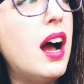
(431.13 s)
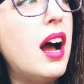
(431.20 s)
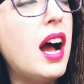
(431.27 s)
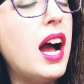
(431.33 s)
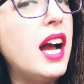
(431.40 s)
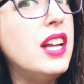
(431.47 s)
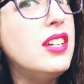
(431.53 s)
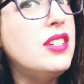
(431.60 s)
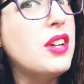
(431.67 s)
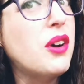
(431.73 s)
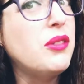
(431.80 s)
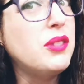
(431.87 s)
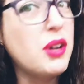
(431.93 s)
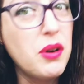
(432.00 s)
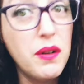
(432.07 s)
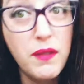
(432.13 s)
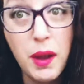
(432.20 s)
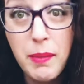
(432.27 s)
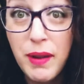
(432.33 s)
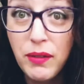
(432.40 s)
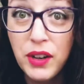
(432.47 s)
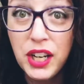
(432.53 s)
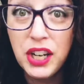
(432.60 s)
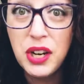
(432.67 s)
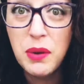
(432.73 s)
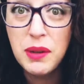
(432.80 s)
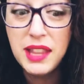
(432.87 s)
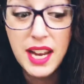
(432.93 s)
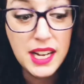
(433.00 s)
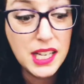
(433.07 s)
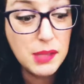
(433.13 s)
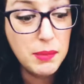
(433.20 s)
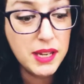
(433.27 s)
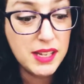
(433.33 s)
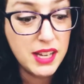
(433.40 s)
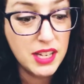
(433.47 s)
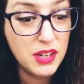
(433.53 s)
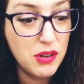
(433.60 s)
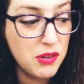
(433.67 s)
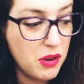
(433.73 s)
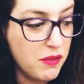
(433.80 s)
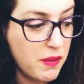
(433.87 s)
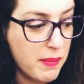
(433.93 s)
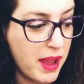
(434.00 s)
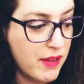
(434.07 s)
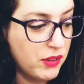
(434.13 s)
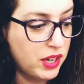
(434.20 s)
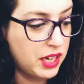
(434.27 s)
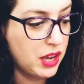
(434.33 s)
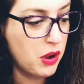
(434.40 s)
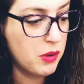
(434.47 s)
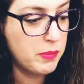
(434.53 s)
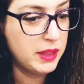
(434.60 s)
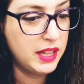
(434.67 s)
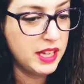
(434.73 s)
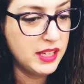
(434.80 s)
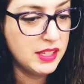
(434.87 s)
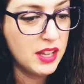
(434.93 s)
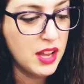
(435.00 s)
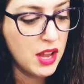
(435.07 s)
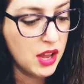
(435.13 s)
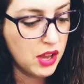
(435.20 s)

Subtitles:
I don't know if I'm ever gonna know what that is because I don't know if I'm ever gonna open these.